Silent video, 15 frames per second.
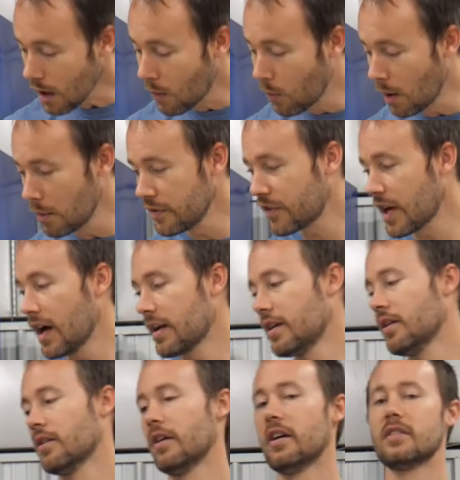what we've got
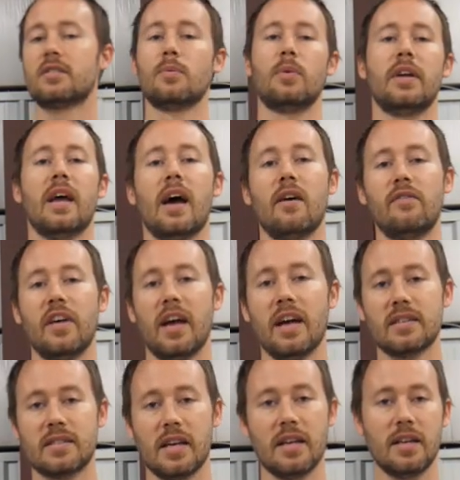here is we have the
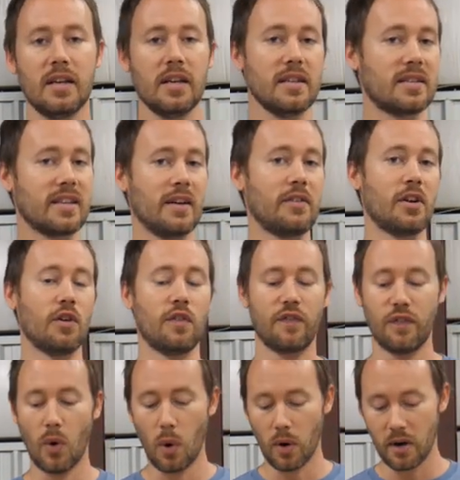SAD
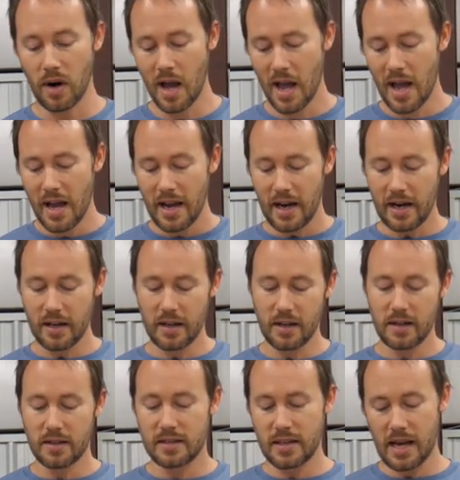704. It
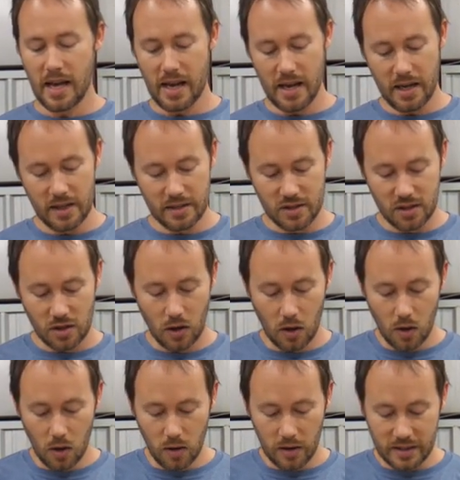is a
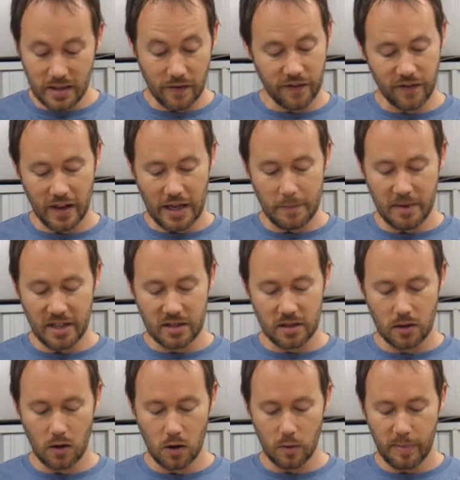skull, it's a flaming
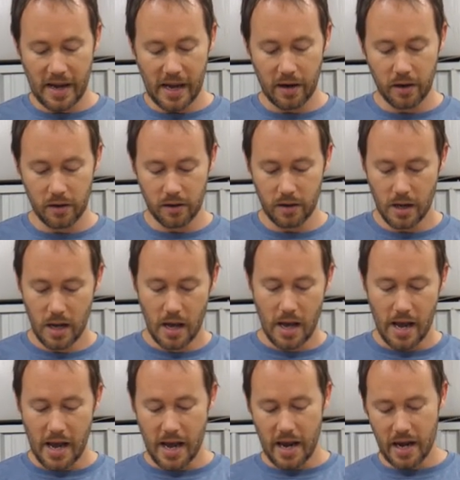skull pattern.
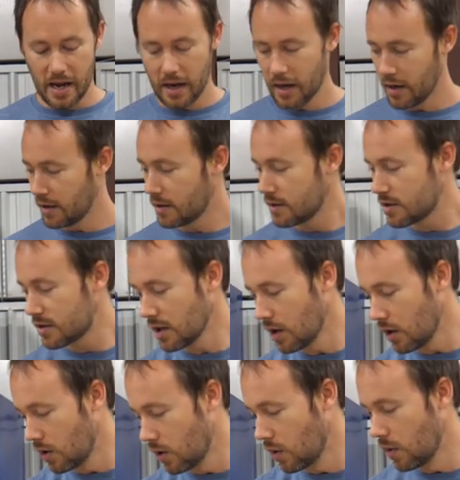And
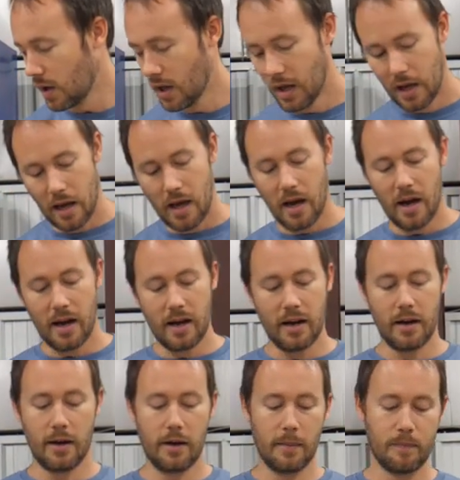so
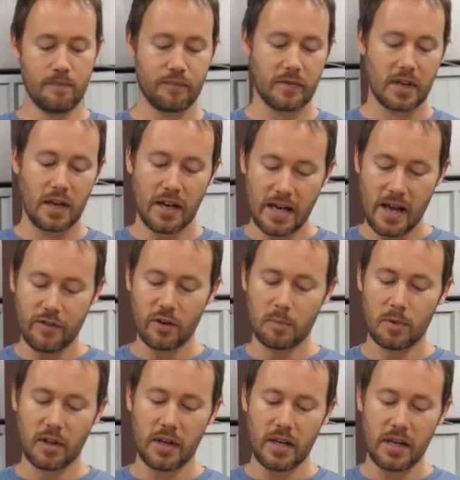um,
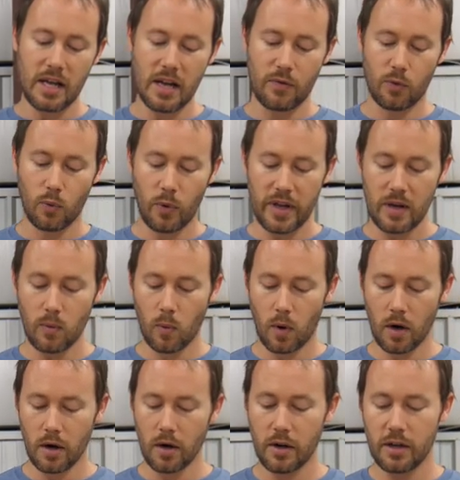inevitably, if we
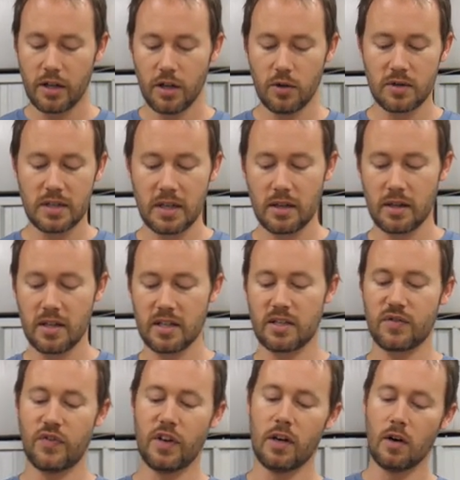were using
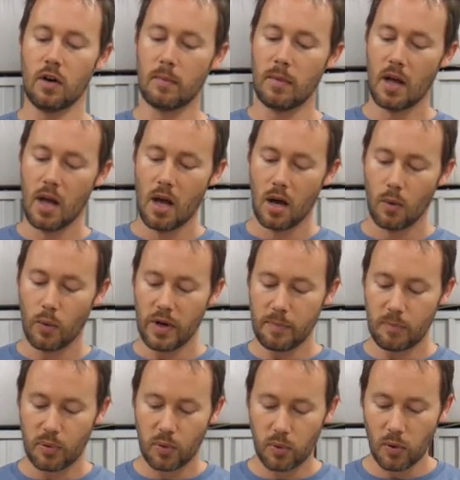this film, we
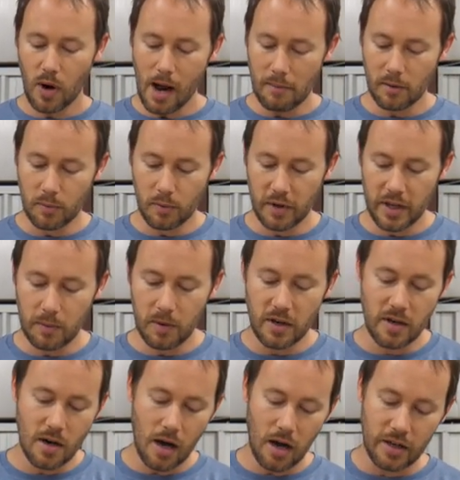probably would
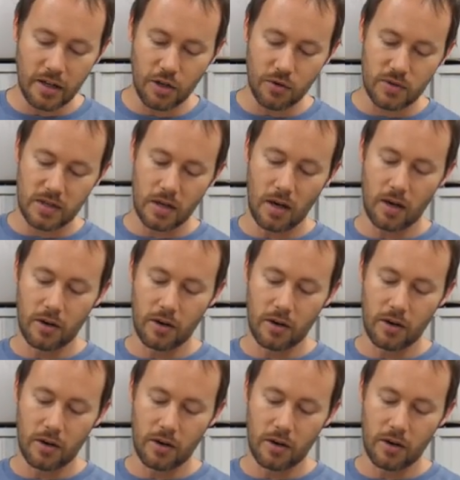not use it